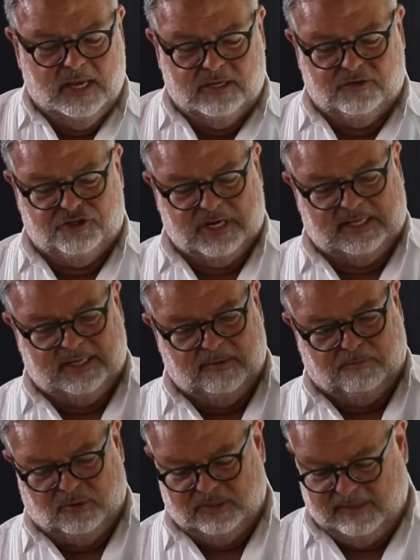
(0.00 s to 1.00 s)
you gently
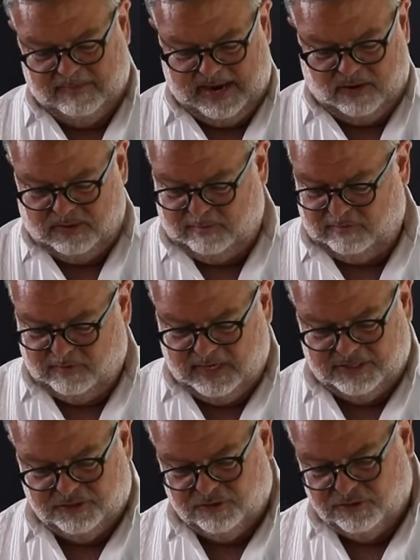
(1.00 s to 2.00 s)
pull them out as you